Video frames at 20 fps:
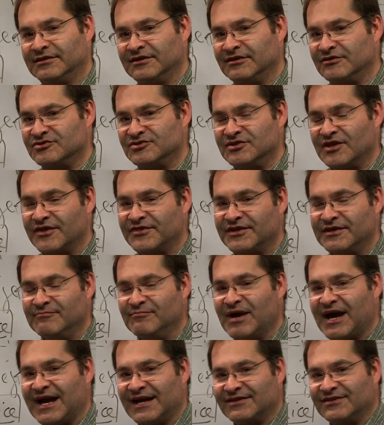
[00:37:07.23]
There's
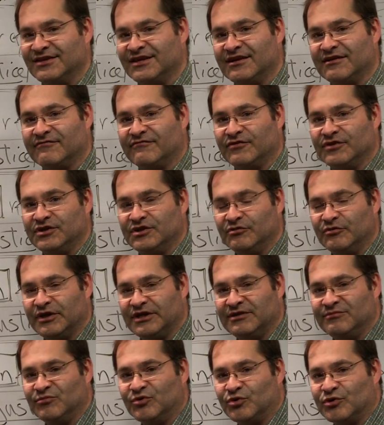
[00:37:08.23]
nothing back there for you
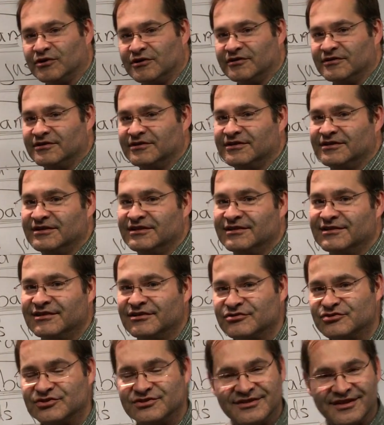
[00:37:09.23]
anymore.
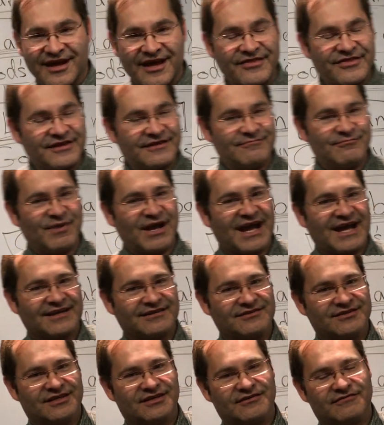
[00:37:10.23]
There's nothing
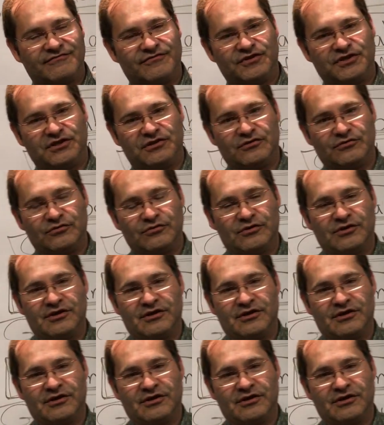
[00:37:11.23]
back there for you.